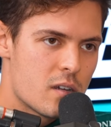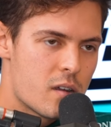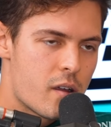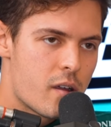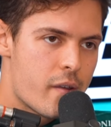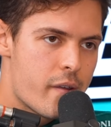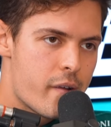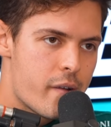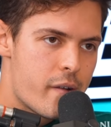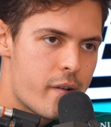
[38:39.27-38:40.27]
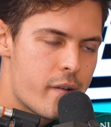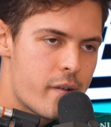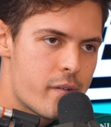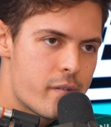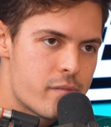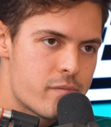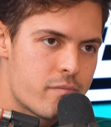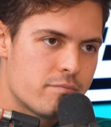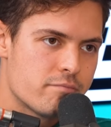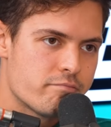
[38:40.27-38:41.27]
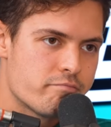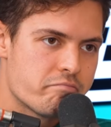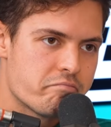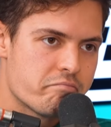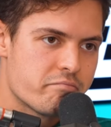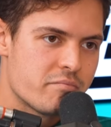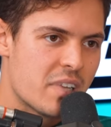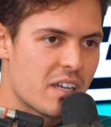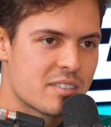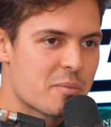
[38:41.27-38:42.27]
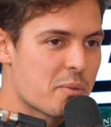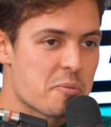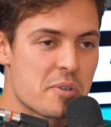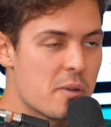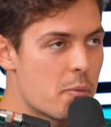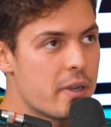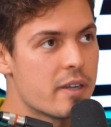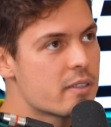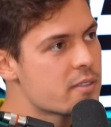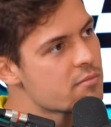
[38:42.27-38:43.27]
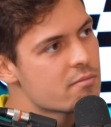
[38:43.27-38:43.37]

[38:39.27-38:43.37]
mm. uh yeah, something really weird.